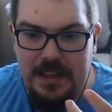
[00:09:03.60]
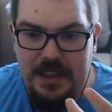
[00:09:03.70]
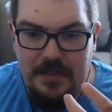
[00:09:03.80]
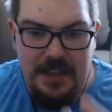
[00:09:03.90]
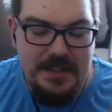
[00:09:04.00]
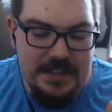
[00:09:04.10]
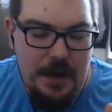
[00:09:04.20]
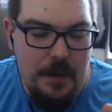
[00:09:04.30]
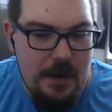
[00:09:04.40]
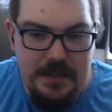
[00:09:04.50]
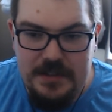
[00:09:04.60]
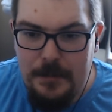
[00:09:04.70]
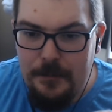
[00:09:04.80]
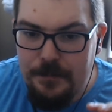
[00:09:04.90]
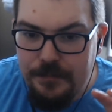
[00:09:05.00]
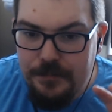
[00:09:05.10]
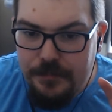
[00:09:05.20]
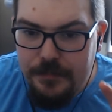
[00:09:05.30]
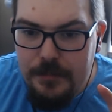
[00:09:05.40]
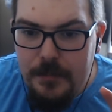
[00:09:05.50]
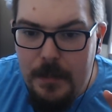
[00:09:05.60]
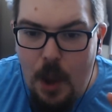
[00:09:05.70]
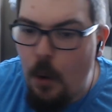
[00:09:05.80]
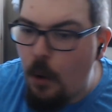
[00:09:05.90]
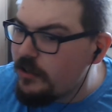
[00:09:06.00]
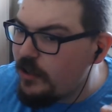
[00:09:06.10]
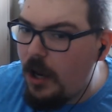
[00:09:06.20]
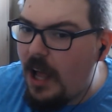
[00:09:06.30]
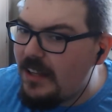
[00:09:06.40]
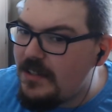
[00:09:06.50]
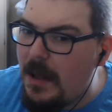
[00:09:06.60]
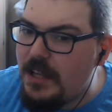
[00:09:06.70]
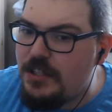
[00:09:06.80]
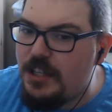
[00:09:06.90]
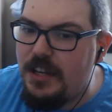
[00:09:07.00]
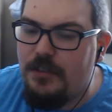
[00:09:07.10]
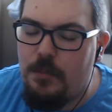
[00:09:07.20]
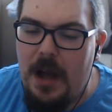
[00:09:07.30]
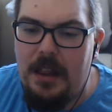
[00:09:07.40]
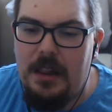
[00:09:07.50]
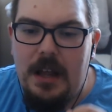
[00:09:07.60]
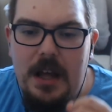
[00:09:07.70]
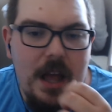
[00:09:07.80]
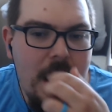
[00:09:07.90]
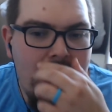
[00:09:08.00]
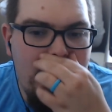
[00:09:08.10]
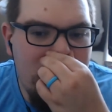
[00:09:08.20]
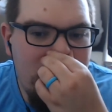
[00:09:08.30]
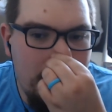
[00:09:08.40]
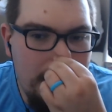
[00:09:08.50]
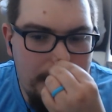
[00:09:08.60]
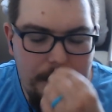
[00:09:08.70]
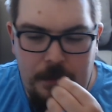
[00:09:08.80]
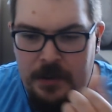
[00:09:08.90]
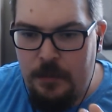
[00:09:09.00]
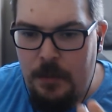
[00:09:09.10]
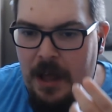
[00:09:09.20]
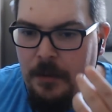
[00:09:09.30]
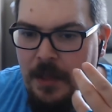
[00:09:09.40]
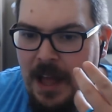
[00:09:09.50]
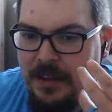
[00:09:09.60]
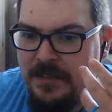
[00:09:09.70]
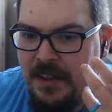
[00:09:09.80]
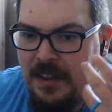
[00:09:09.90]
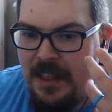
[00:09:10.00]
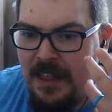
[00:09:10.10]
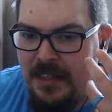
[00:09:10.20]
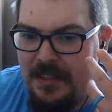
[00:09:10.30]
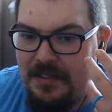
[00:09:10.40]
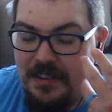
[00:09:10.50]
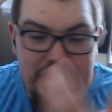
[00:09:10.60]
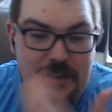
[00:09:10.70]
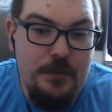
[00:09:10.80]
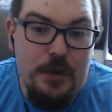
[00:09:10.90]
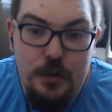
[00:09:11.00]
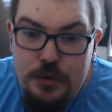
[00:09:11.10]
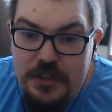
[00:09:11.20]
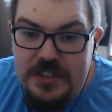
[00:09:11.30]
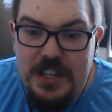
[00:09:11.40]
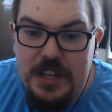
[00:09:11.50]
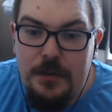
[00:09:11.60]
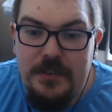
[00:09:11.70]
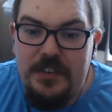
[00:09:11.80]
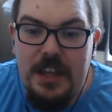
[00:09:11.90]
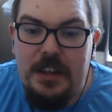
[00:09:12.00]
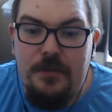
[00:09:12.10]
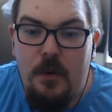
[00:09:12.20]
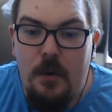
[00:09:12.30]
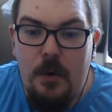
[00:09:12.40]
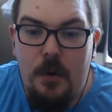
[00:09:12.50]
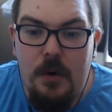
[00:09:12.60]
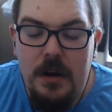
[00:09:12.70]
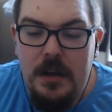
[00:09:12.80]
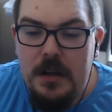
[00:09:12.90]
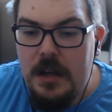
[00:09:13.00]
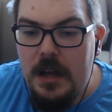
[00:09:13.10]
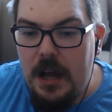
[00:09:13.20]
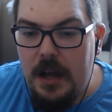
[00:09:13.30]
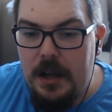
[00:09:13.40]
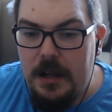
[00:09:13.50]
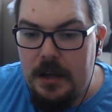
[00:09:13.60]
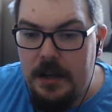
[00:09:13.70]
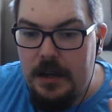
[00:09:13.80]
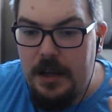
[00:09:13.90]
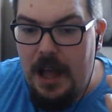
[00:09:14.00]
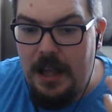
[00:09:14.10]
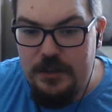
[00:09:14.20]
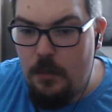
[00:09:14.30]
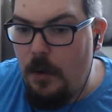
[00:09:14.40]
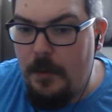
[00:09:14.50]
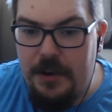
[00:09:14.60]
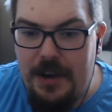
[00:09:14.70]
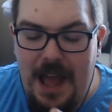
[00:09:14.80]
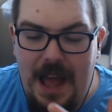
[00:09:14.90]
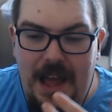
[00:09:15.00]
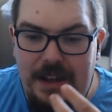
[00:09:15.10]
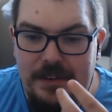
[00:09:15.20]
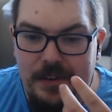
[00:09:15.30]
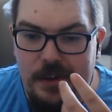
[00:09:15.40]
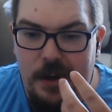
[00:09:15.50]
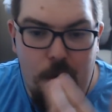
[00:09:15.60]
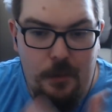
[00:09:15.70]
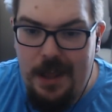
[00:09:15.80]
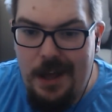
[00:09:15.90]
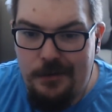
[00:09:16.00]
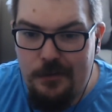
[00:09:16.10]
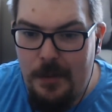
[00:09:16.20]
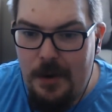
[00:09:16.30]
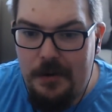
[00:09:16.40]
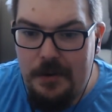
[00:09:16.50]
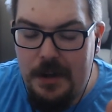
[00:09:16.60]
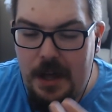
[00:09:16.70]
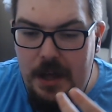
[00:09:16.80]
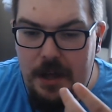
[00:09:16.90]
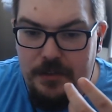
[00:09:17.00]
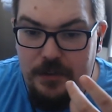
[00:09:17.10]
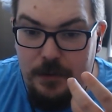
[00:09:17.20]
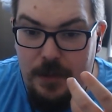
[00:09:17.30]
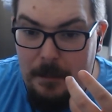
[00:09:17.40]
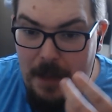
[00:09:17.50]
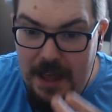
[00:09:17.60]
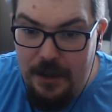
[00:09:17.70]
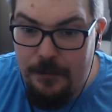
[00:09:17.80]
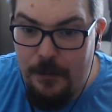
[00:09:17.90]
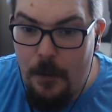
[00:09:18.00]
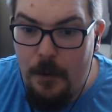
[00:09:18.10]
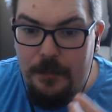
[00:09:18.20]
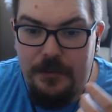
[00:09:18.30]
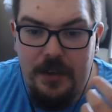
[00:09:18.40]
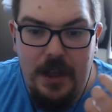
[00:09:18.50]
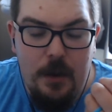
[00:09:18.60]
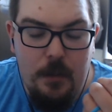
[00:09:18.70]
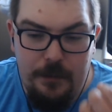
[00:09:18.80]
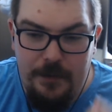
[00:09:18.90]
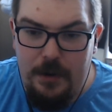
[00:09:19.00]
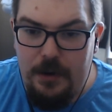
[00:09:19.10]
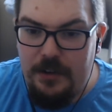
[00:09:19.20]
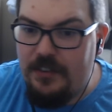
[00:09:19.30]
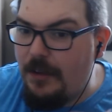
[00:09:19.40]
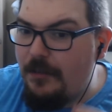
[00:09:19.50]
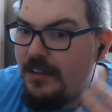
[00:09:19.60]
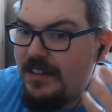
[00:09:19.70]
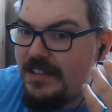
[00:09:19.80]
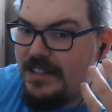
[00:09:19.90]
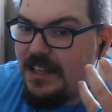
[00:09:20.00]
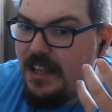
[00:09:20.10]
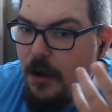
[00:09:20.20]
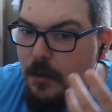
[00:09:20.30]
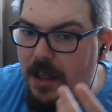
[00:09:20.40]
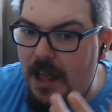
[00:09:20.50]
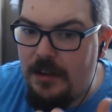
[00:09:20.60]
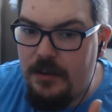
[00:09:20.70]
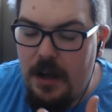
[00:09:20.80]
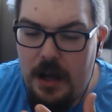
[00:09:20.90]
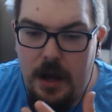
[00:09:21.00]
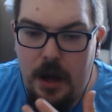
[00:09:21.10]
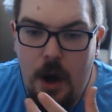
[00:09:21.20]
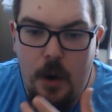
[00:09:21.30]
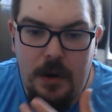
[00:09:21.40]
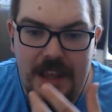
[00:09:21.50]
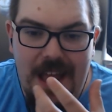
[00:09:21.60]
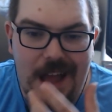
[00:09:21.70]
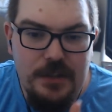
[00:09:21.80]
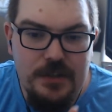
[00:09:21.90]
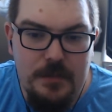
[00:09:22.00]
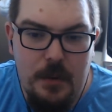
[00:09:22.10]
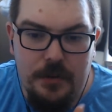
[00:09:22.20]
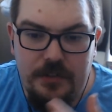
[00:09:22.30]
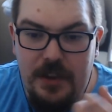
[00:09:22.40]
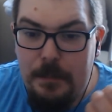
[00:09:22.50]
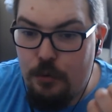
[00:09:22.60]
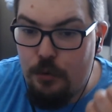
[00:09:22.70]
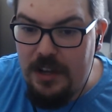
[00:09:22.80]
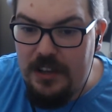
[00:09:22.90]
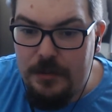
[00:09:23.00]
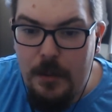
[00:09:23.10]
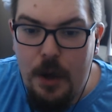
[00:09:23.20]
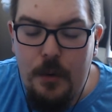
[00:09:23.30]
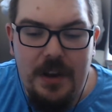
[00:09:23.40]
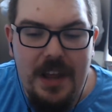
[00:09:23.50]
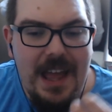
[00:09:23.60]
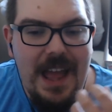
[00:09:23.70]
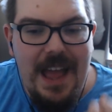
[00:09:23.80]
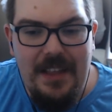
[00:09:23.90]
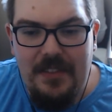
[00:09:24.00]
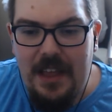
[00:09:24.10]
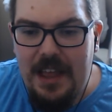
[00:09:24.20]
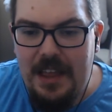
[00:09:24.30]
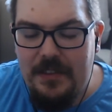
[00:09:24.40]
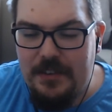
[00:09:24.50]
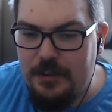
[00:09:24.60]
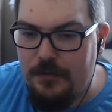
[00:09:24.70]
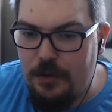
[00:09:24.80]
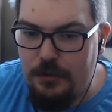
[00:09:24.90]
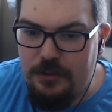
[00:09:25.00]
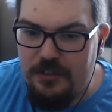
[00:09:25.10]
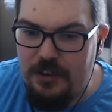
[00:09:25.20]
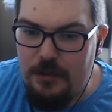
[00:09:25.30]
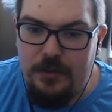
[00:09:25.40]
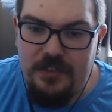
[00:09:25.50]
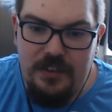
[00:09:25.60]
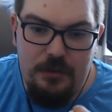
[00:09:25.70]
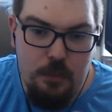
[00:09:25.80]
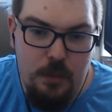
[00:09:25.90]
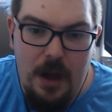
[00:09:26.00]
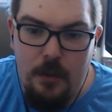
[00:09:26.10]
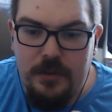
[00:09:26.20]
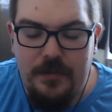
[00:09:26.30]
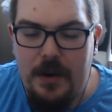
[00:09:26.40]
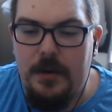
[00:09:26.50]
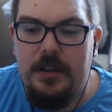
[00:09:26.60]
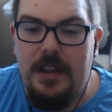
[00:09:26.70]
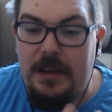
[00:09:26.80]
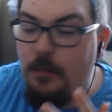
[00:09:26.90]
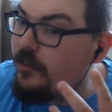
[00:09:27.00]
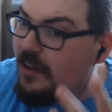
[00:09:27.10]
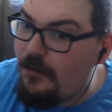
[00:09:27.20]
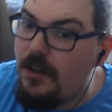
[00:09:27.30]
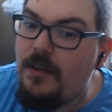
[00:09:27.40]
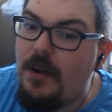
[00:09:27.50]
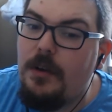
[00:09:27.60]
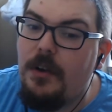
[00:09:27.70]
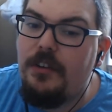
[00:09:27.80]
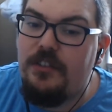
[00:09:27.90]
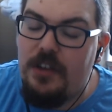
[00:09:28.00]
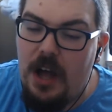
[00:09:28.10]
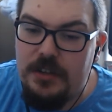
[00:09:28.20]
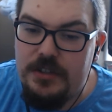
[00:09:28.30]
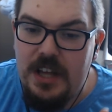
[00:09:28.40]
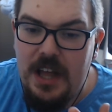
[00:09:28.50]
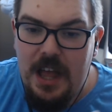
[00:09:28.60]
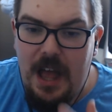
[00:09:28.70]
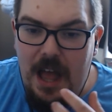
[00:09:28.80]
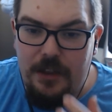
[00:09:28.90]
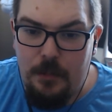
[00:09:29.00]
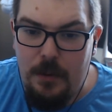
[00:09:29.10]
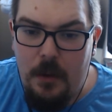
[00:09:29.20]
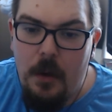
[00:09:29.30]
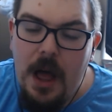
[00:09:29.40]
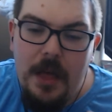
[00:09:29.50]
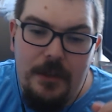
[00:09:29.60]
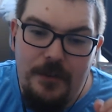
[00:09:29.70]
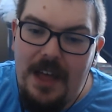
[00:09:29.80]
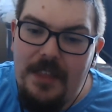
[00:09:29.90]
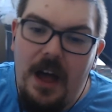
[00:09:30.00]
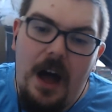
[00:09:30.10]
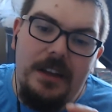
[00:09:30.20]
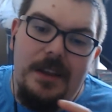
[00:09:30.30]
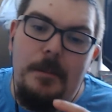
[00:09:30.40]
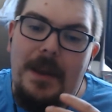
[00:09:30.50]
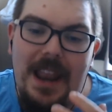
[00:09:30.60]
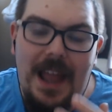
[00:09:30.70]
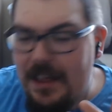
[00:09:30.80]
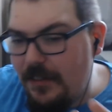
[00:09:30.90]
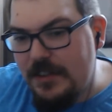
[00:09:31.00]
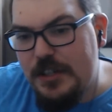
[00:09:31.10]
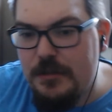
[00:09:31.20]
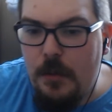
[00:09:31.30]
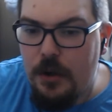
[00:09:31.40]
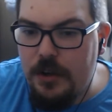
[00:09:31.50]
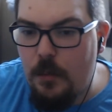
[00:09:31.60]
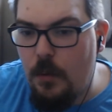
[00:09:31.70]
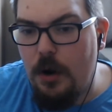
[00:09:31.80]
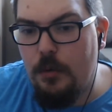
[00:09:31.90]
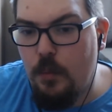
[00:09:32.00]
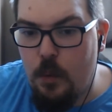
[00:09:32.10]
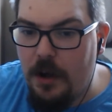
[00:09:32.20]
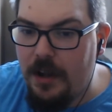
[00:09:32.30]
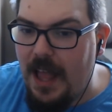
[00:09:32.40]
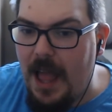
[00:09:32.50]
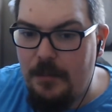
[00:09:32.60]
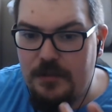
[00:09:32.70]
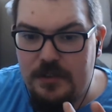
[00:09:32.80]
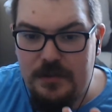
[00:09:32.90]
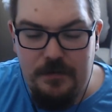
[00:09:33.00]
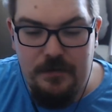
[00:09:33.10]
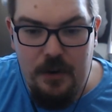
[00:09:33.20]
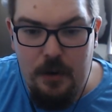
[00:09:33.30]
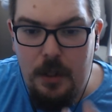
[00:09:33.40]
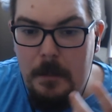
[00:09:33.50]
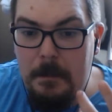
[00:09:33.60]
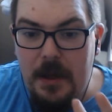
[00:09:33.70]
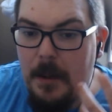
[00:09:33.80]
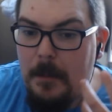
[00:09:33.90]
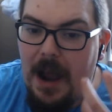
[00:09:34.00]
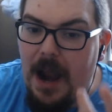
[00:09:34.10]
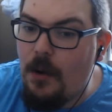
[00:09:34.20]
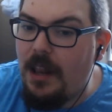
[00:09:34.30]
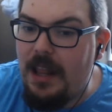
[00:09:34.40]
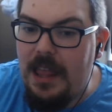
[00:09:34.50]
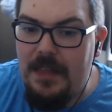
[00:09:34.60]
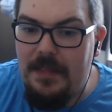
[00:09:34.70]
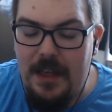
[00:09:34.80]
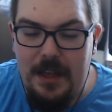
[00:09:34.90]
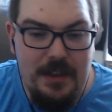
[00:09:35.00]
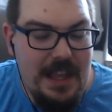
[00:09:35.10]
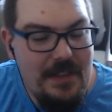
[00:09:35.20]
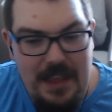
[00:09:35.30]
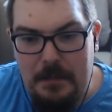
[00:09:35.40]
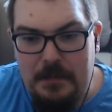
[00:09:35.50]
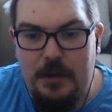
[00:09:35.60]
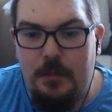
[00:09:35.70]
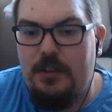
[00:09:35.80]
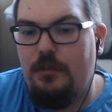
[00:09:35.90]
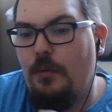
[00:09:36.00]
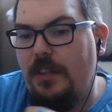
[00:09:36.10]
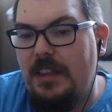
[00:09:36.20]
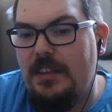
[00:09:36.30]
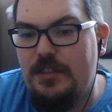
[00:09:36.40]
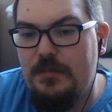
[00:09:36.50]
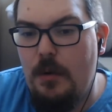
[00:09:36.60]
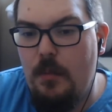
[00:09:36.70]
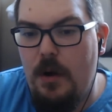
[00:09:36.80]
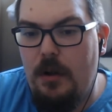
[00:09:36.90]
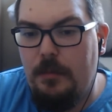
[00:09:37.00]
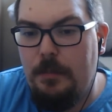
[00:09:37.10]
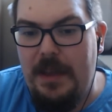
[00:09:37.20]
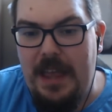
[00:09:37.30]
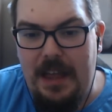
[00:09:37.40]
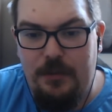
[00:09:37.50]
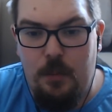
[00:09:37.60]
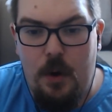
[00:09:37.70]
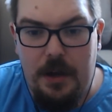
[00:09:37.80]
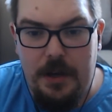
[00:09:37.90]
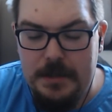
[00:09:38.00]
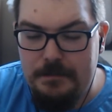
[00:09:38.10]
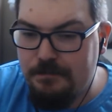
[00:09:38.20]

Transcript: in this series. Also, I like to mention as well that the Digivolution sequences for Angiwomon and Holy Andromon to their mega forms were very nice. Definitely to see Holy Angimon's priest mode in the Digivolution sequence as well was definitely a very nice touch as well. The fact that I didn't play the Digimon World 1 game full, but apparently in the episode we saw the Digimon World PS1